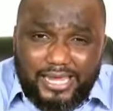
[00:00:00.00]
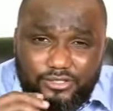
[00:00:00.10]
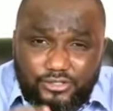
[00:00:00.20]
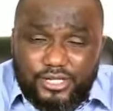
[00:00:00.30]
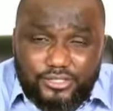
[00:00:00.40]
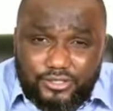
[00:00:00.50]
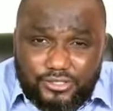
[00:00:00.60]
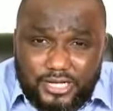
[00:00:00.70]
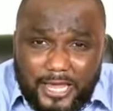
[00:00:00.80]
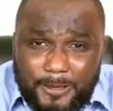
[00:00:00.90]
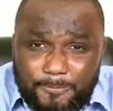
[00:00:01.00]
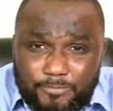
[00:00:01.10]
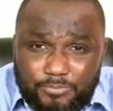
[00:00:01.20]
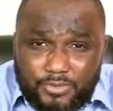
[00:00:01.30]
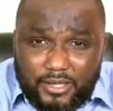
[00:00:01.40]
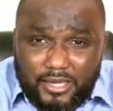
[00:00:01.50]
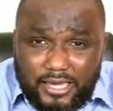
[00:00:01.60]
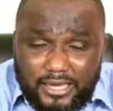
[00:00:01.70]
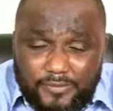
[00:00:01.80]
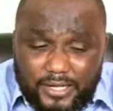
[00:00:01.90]
In Jesus' name,
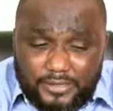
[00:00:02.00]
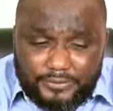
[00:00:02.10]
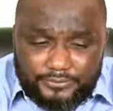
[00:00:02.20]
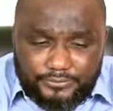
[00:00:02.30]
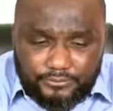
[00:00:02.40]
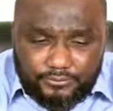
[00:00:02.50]
amen.